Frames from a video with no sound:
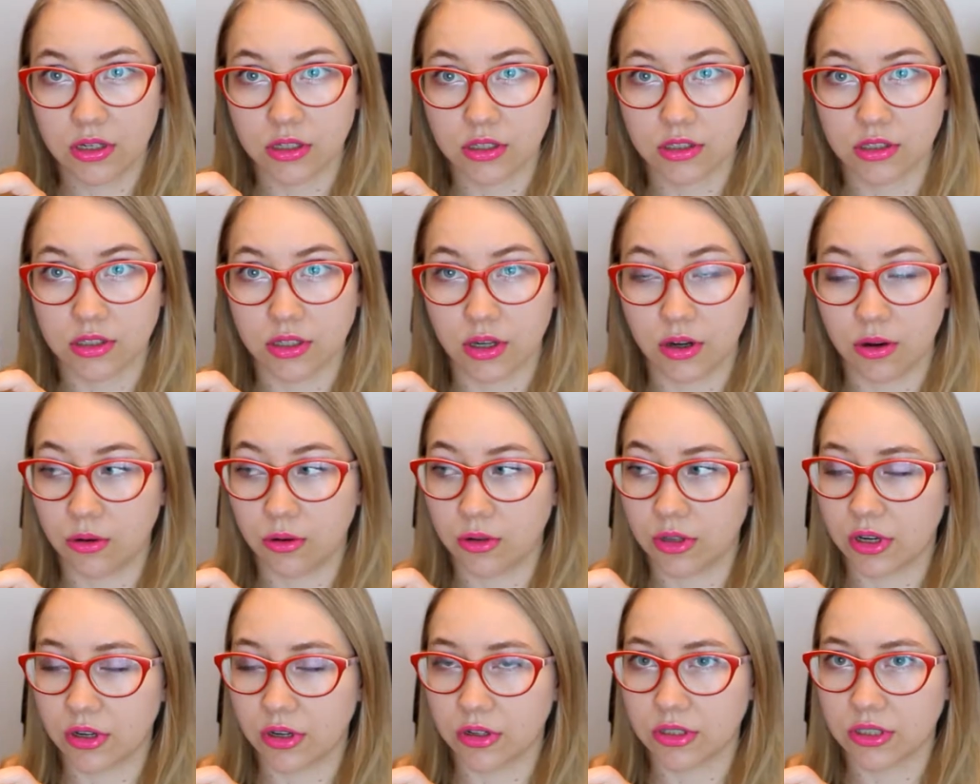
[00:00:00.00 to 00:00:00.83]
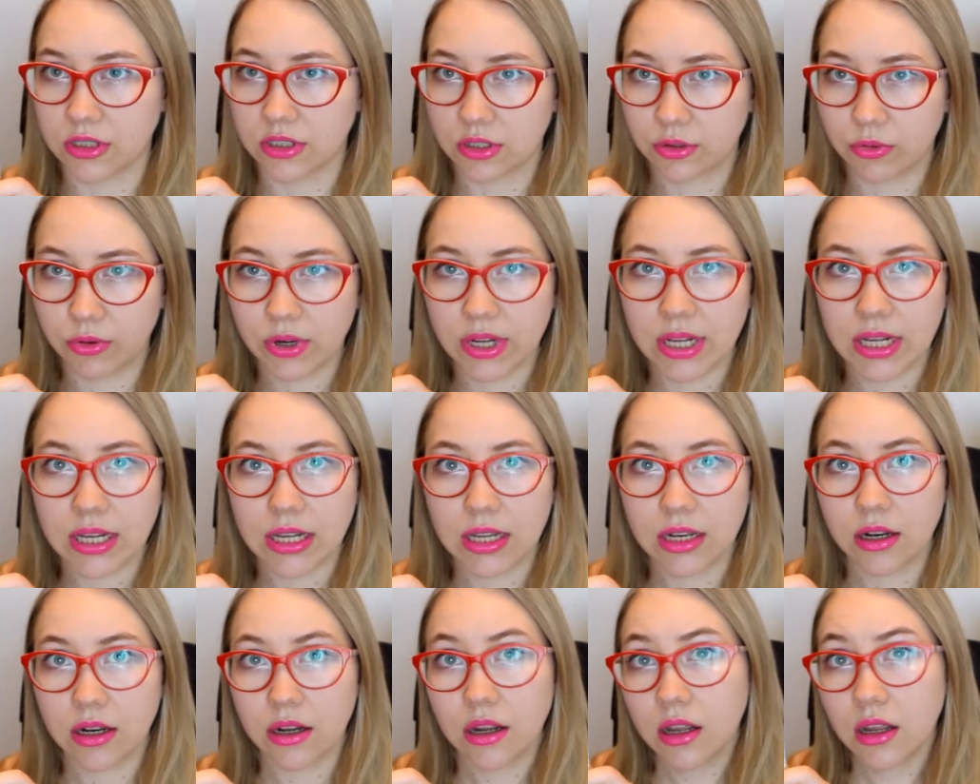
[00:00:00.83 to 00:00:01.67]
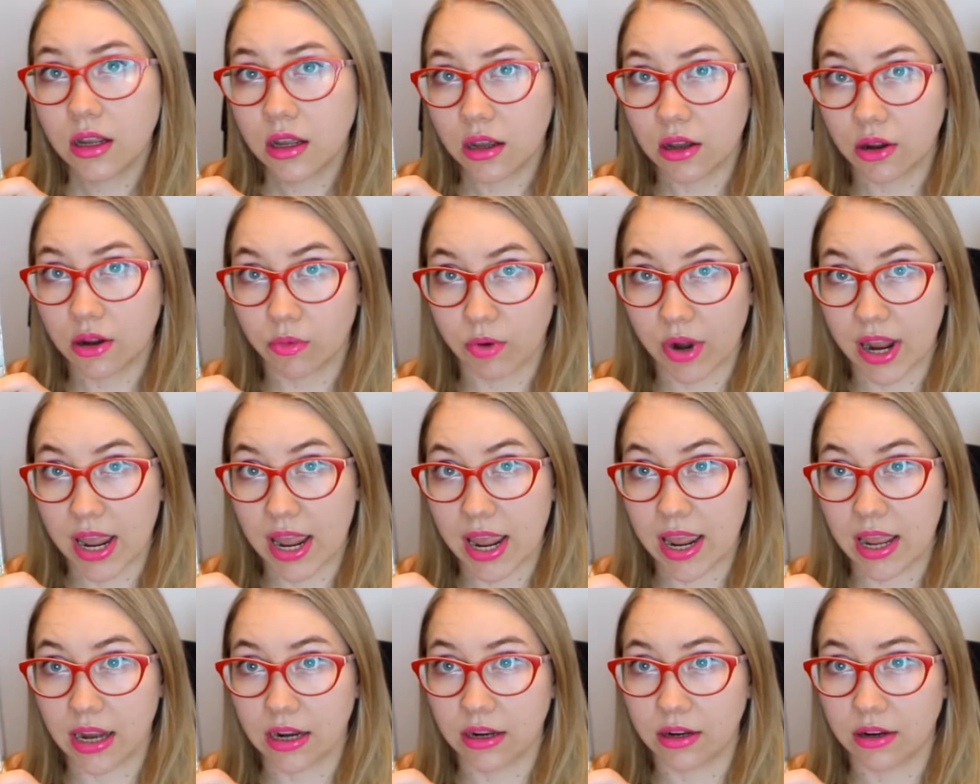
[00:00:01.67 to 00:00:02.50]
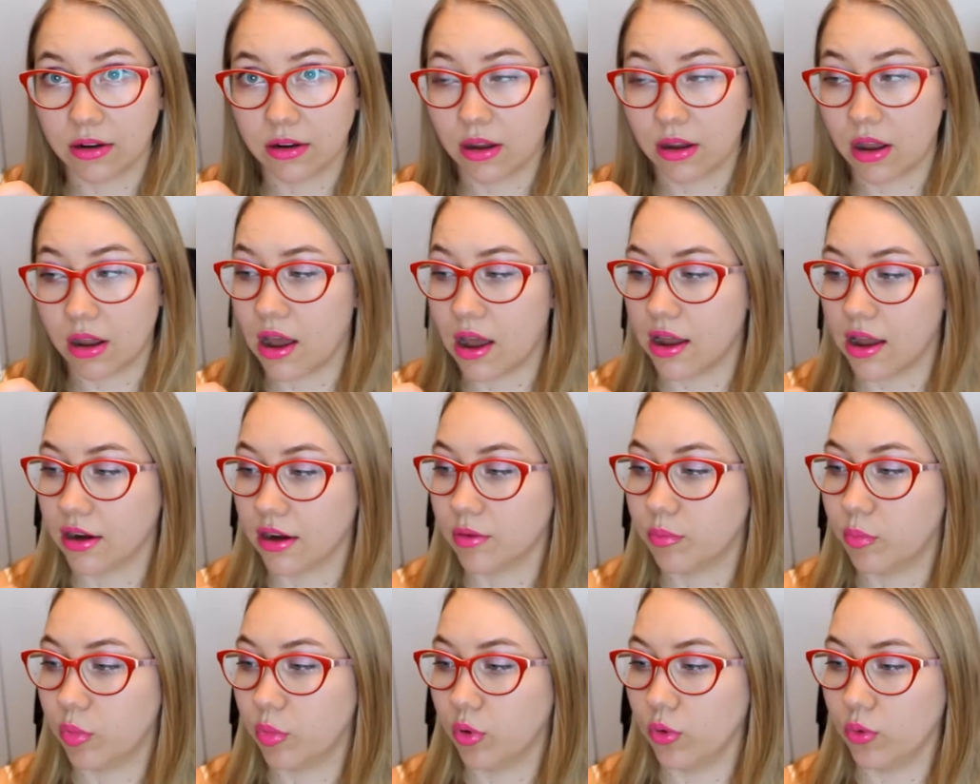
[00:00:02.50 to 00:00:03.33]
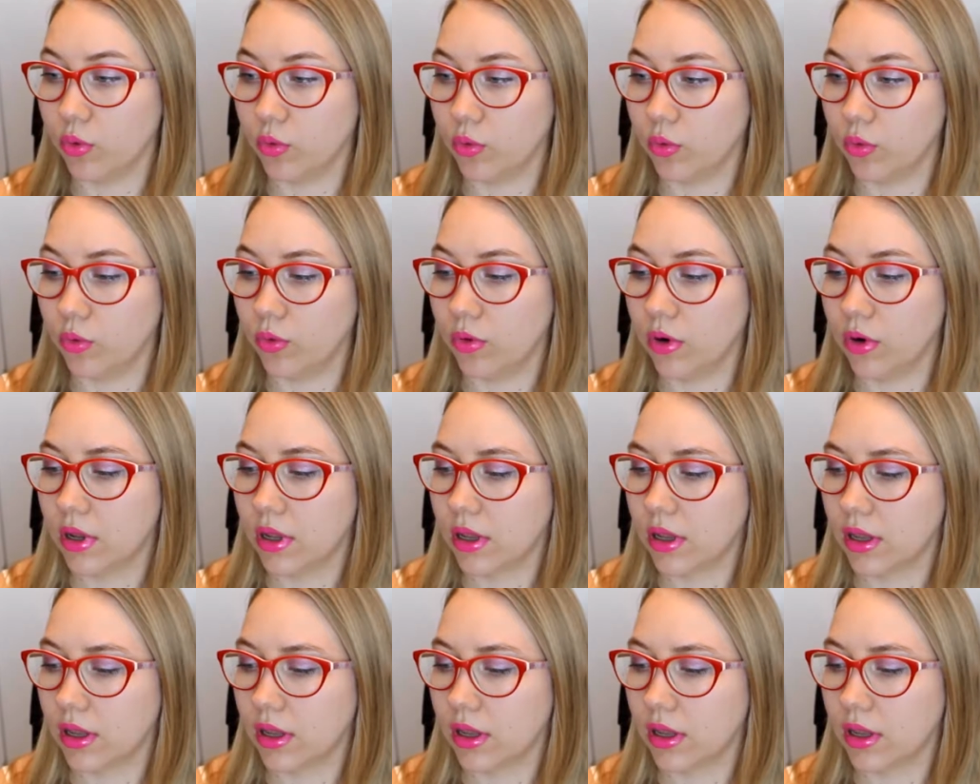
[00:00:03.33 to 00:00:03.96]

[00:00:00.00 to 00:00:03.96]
So there's green, red and blue,